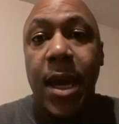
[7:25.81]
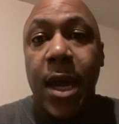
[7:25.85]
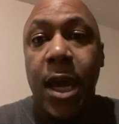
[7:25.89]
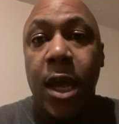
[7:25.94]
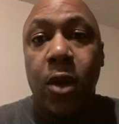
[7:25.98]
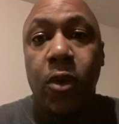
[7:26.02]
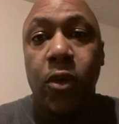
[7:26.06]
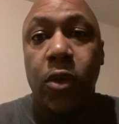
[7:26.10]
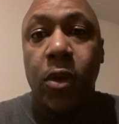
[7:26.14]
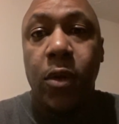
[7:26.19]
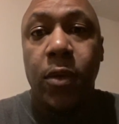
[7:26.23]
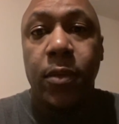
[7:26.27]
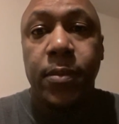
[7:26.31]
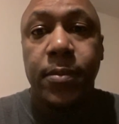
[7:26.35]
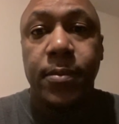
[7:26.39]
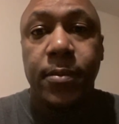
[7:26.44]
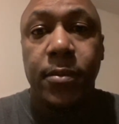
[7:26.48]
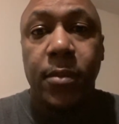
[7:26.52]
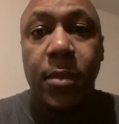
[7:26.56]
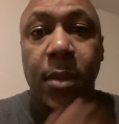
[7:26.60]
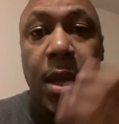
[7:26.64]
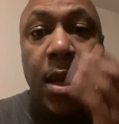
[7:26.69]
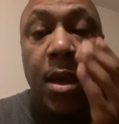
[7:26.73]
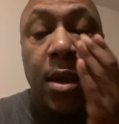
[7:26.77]
I don't know.
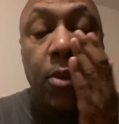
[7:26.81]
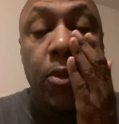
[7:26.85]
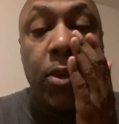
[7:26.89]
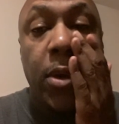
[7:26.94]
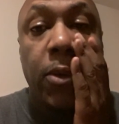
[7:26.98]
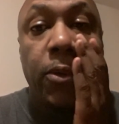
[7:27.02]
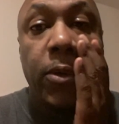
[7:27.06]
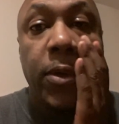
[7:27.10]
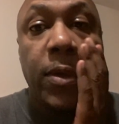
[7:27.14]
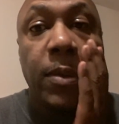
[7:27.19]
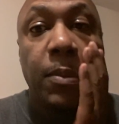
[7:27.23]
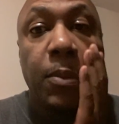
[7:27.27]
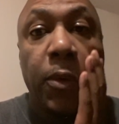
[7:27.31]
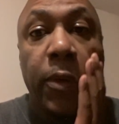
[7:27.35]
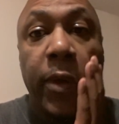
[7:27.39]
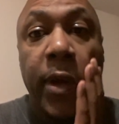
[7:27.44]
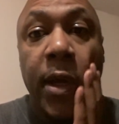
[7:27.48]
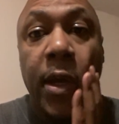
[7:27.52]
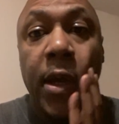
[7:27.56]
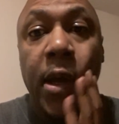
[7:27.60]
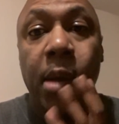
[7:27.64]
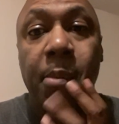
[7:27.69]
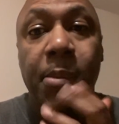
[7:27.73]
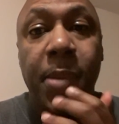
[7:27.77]
When I went to
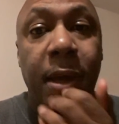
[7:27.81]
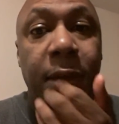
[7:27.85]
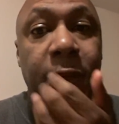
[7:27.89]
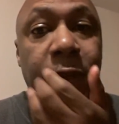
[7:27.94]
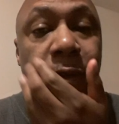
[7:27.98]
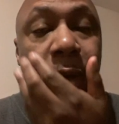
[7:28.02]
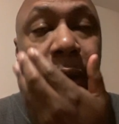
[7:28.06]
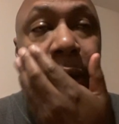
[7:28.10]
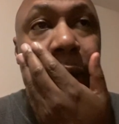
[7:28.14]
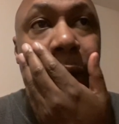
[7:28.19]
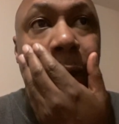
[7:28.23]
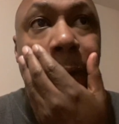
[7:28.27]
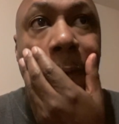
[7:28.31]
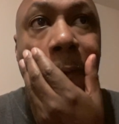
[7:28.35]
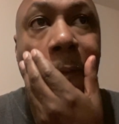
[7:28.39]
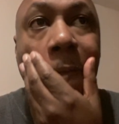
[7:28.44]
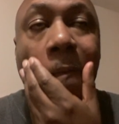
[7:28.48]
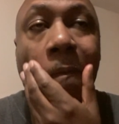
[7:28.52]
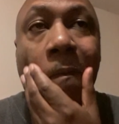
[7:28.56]
Marine combat training,